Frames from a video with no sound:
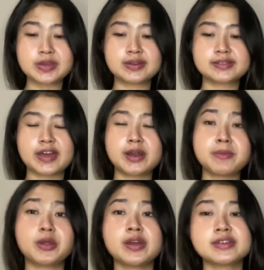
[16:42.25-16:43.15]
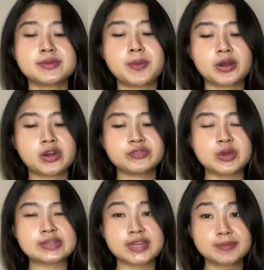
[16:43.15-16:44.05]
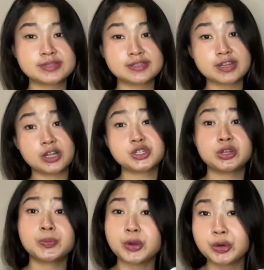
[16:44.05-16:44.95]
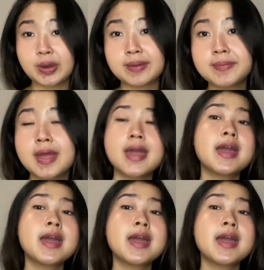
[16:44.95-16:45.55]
because at America is a part of US Embassy's cultural program,